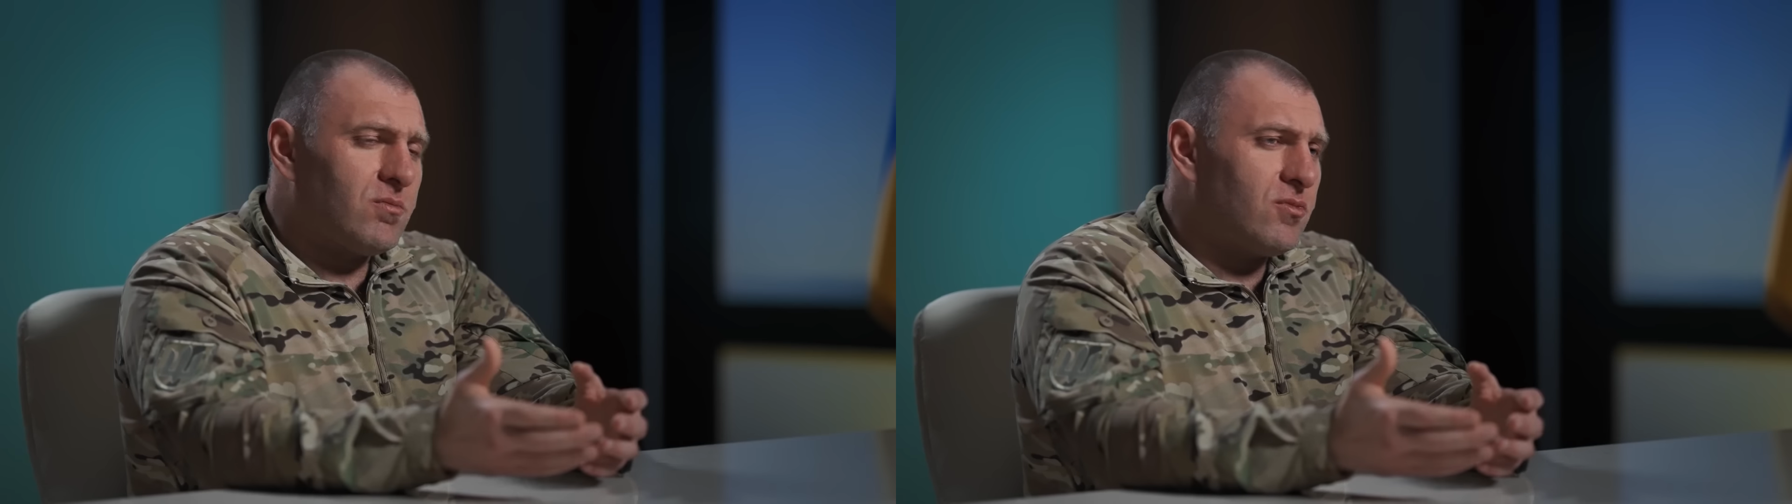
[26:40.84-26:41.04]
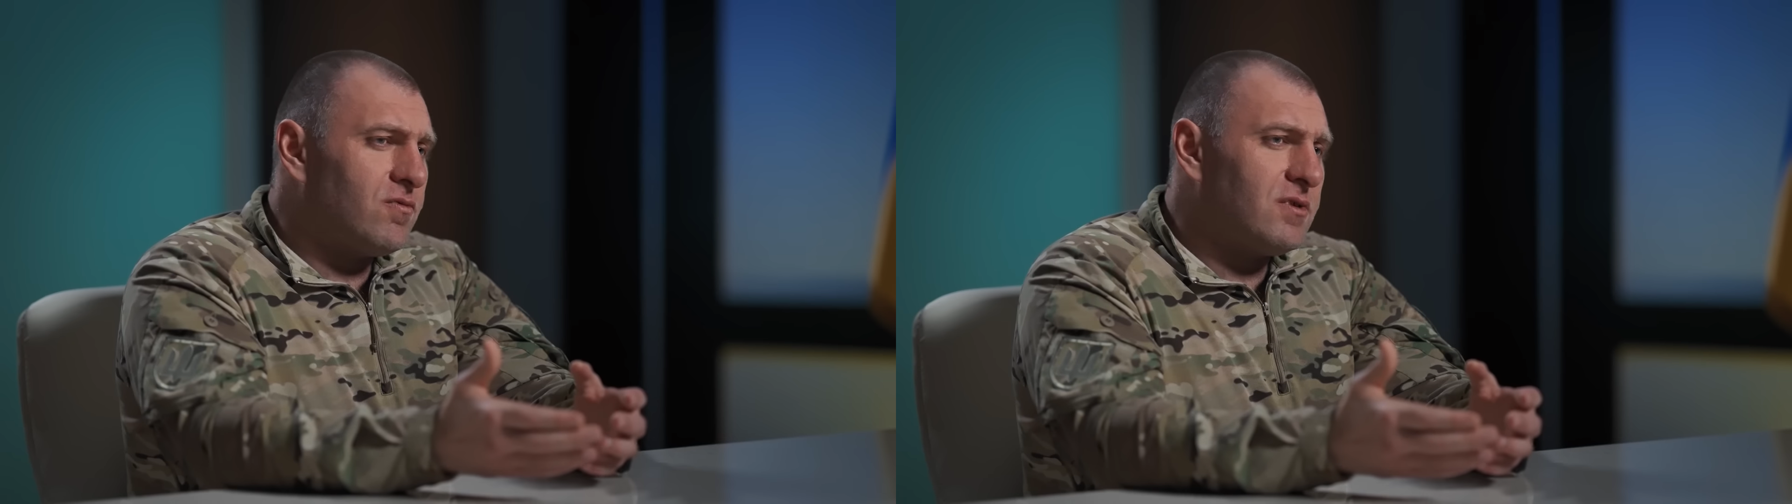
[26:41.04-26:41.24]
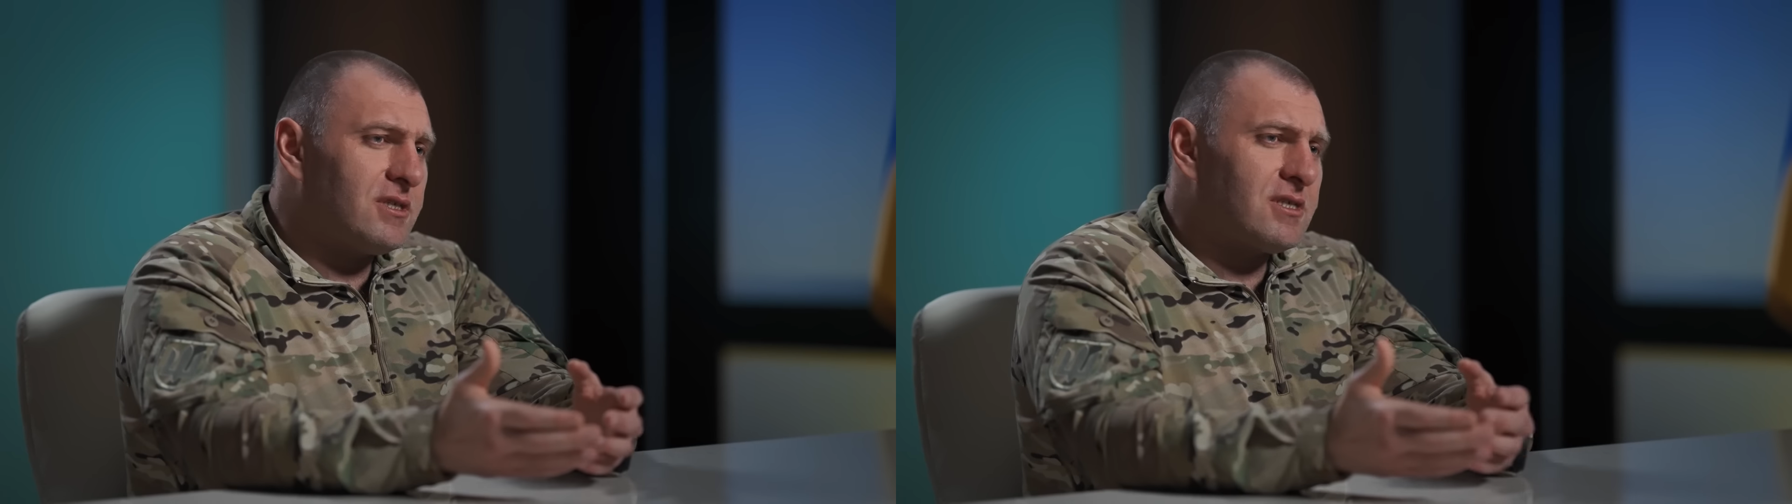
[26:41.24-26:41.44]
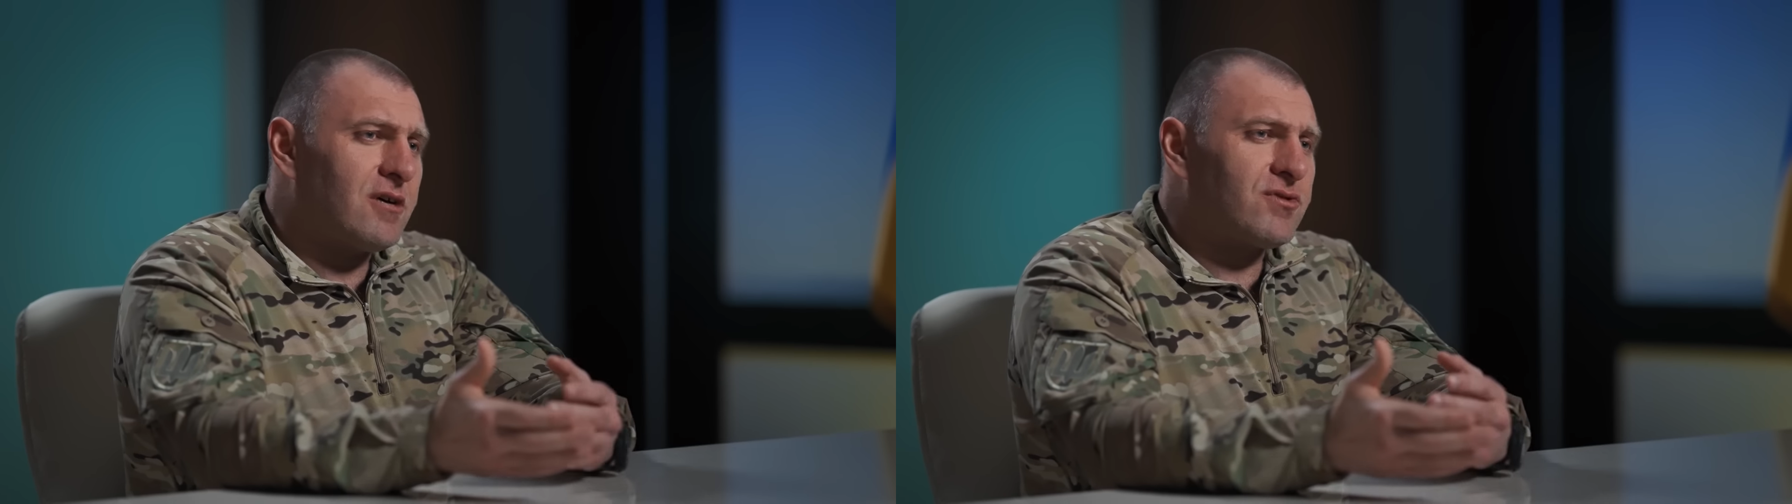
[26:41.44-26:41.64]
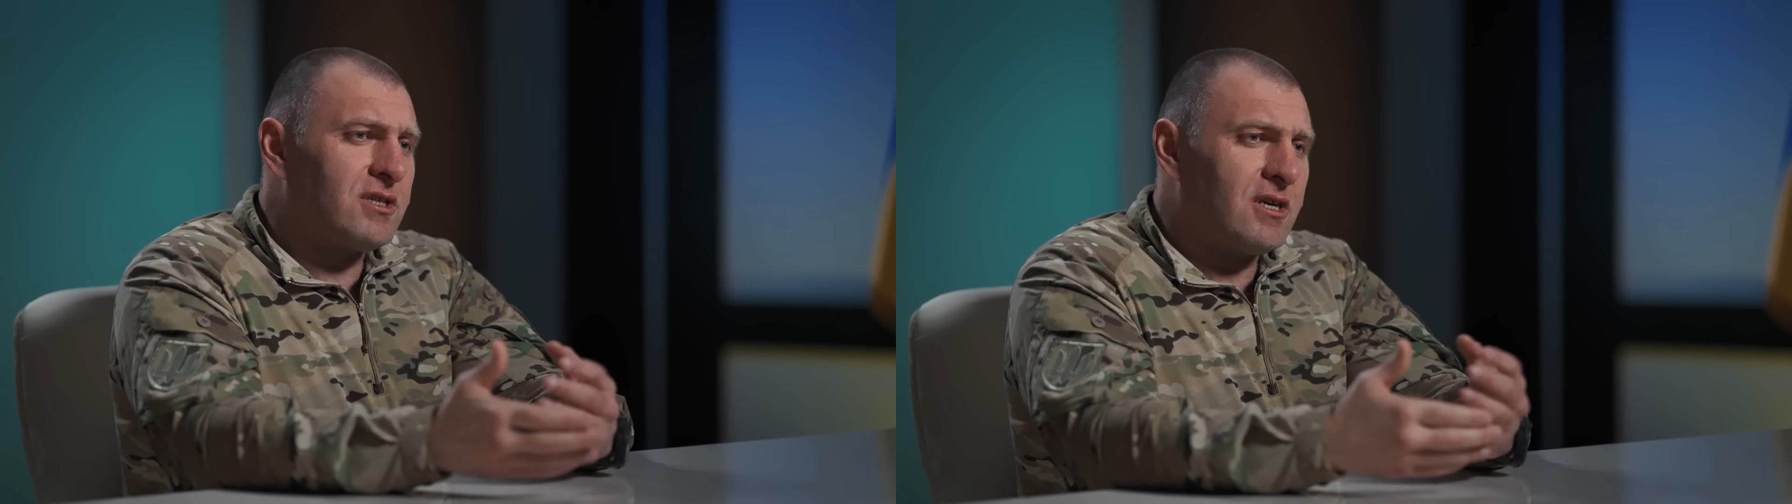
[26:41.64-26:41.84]
heaven and
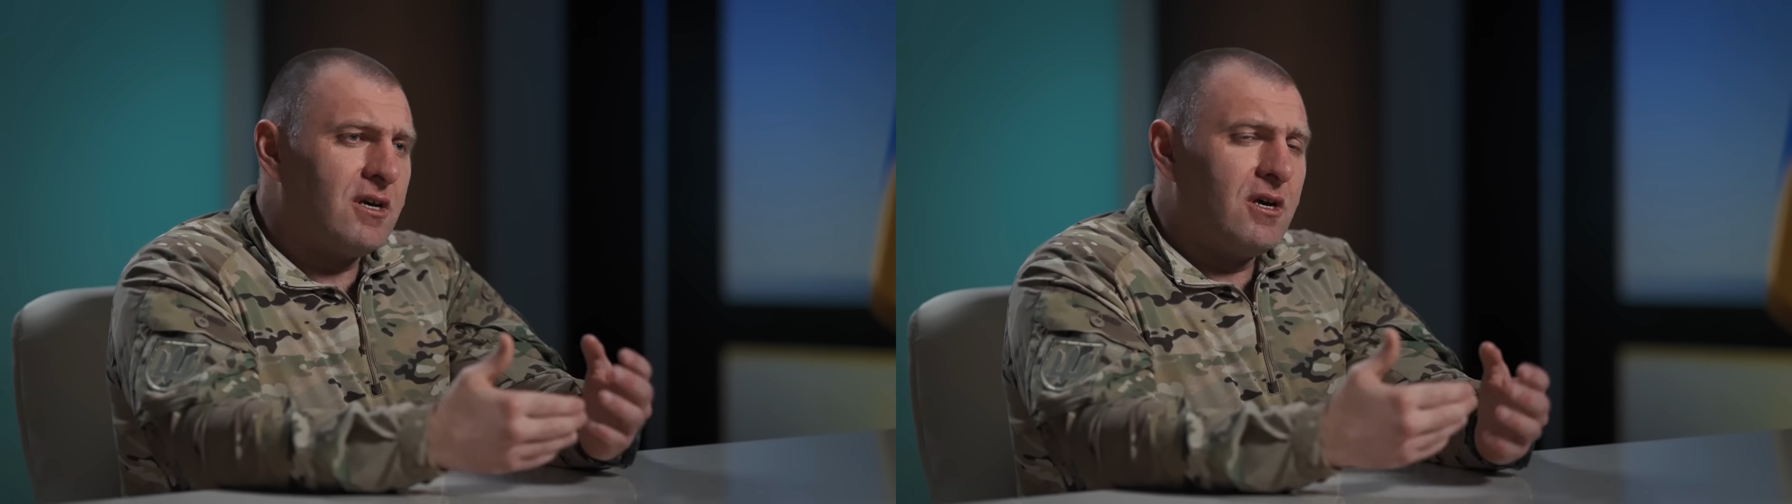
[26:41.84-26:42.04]
regroup,